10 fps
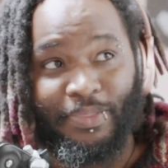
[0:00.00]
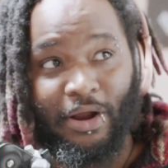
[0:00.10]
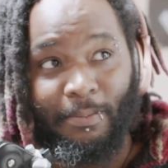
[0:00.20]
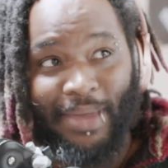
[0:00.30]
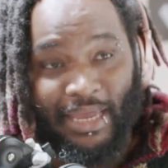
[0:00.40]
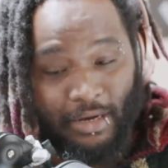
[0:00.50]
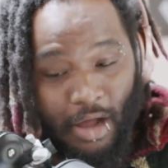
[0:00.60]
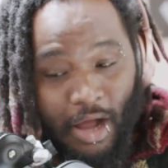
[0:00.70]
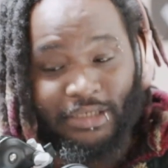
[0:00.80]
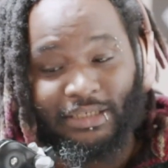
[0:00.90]
there, make it
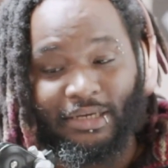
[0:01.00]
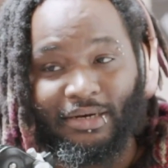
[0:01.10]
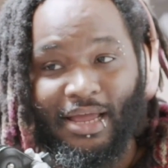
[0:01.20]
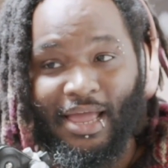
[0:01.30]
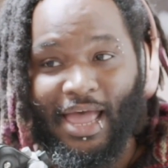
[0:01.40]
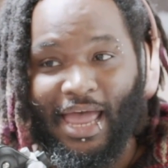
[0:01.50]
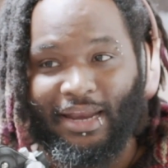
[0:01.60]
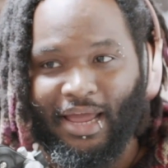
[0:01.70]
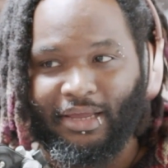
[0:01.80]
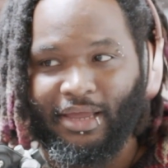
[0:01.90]
constant,
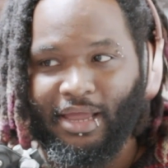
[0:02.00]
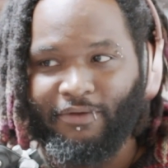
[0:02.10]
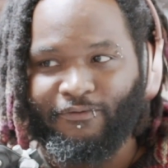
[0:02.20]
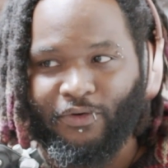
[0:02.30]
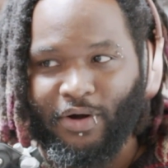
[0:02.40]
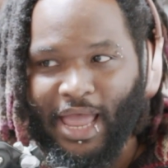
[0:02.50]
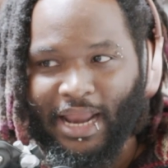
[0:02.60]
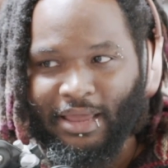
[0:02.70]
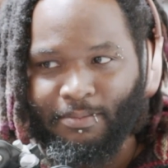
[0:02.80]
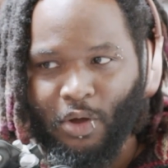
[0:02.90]
and like for
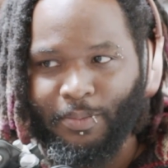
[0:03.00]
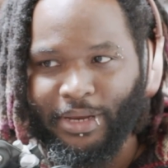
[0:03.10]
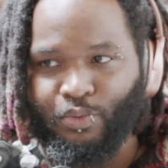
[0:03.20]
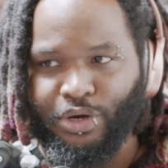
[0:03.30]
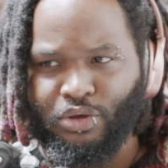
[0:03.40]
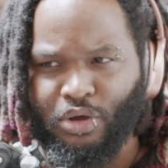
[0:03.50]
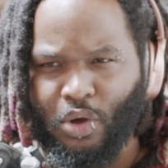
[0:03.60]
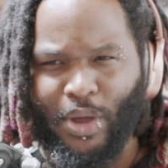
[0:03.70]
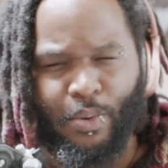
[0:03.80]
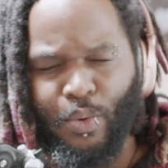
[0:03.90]
any moment when you go,
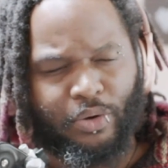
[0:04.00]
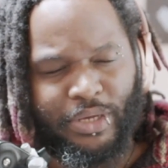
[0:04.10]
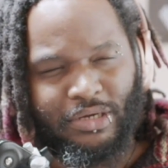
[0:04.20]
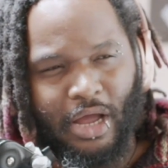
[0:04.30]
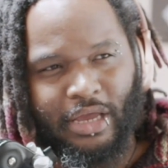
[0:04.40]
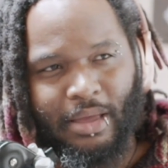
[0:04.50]
wait, what are we talking